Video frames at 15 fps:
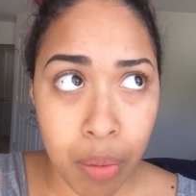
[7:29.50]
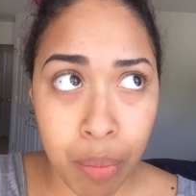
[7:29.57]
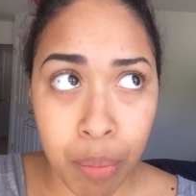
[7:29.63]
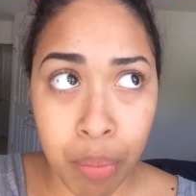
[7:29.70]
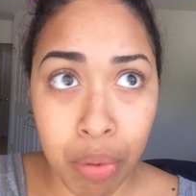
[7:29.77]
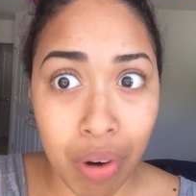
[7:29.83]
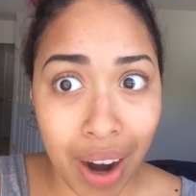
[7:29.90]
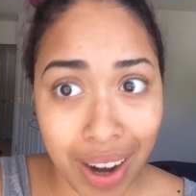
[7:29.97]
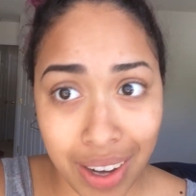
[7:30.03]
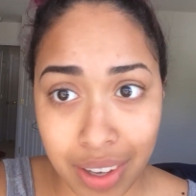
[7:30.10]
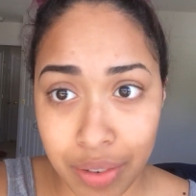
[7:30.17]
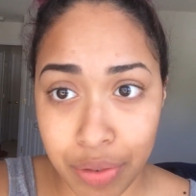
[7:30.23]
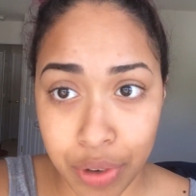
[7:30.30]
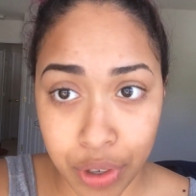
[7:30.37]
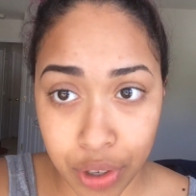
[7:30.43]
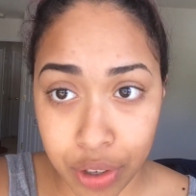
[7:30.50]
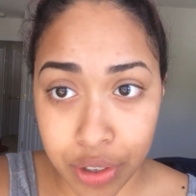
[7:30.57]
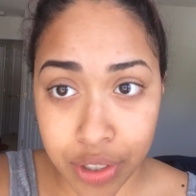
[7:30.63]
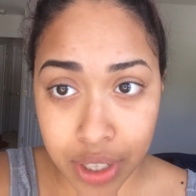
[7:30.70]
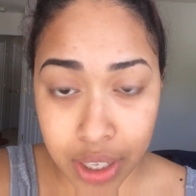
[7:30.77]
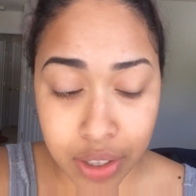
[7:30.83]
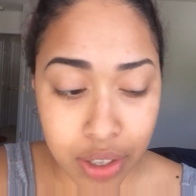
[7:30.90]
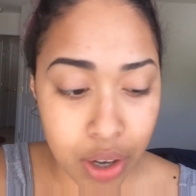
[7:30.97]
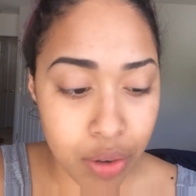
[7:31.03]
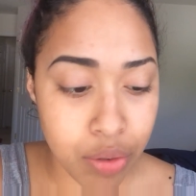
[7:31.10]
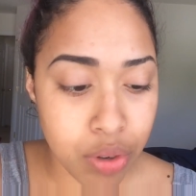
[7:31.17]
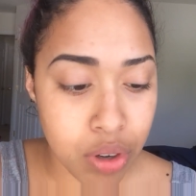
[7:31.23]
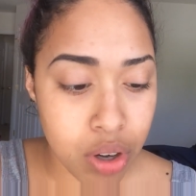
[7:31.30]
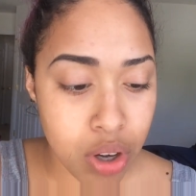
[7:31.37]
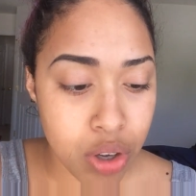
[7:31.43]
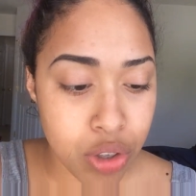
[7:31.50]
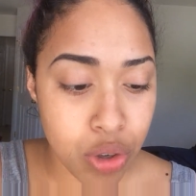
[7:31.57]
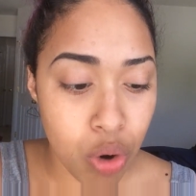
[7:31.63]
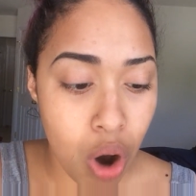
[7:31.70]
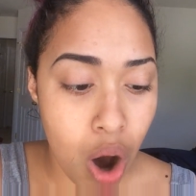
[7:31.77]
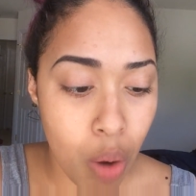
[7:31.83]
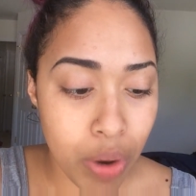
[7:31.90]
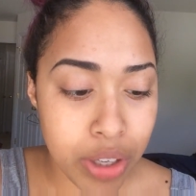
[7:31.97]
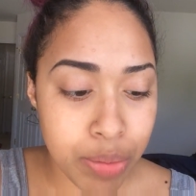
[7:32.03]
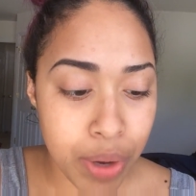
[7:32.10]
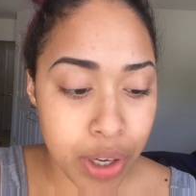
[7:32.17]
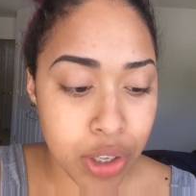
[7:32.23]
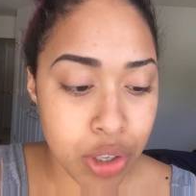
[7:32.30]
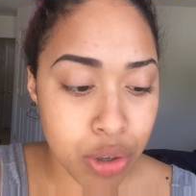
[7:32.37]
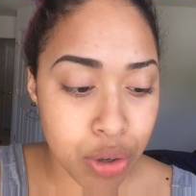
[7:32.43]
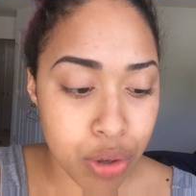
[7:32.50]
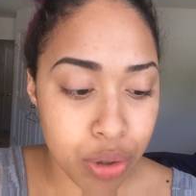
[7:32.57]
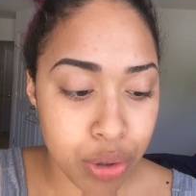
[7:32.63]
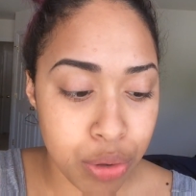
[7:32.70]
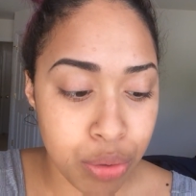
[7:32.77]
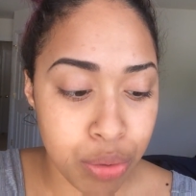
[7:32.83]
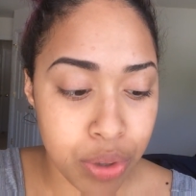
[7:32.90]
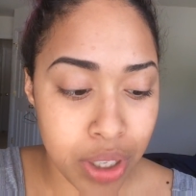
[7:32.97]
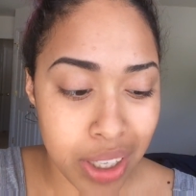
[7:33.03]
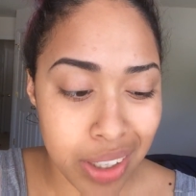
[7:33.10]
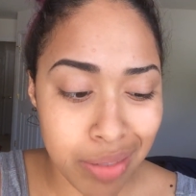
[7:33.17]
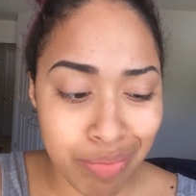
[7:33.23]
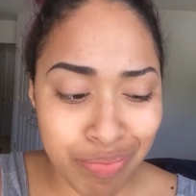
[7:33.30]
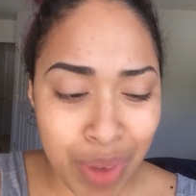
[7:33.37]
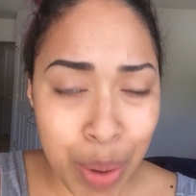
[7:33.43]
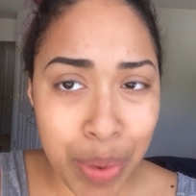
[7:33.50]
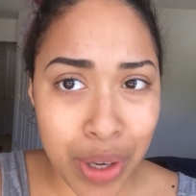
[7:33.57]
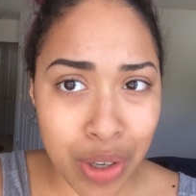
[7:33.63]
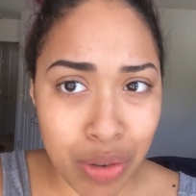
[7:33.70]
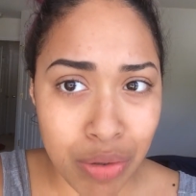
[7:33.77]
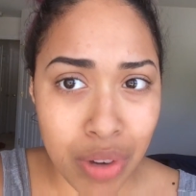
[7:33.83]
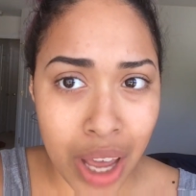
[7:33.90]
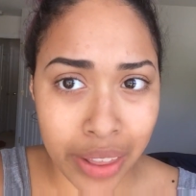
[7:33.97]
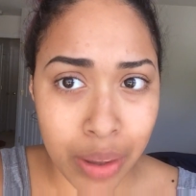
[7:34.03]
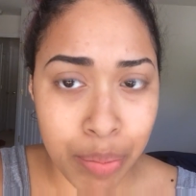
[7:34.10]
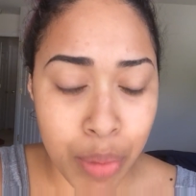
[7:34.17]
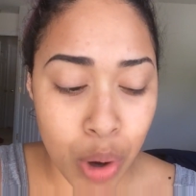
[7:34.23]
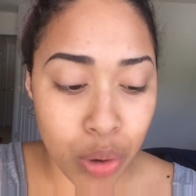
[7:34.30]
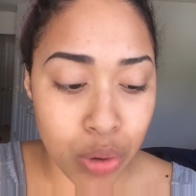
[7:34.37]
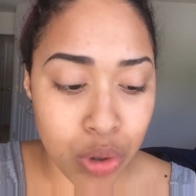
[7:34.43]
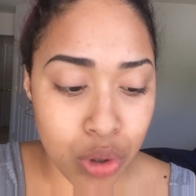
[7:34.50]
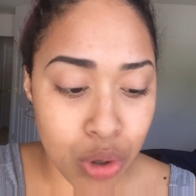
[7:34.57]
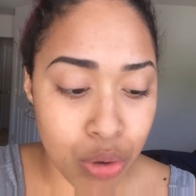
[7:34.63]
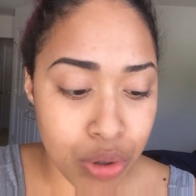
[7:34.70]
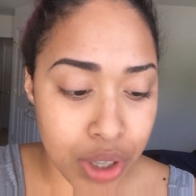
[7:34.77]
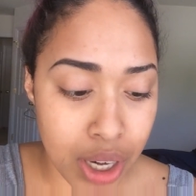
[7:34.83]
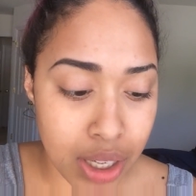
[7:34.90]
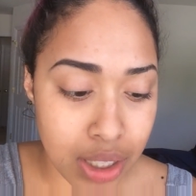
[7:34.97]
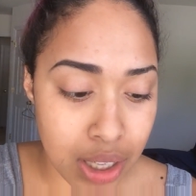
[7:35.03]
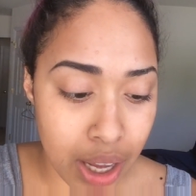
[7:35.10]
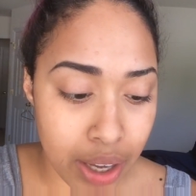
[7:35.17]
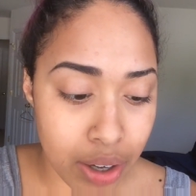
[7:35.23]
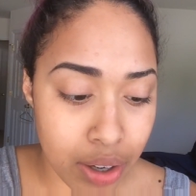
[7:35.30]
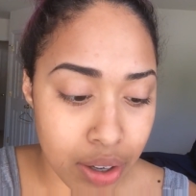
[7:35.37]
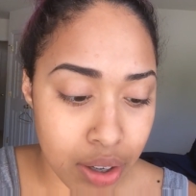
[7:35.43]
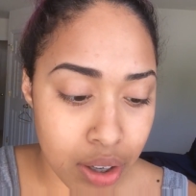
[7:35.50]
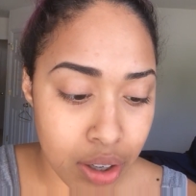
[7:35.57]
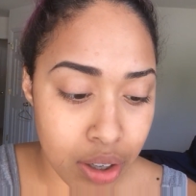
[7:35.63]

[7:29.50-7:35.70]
bright for your skin tone. So always make sure you get maybe at the most 2 shades lighter.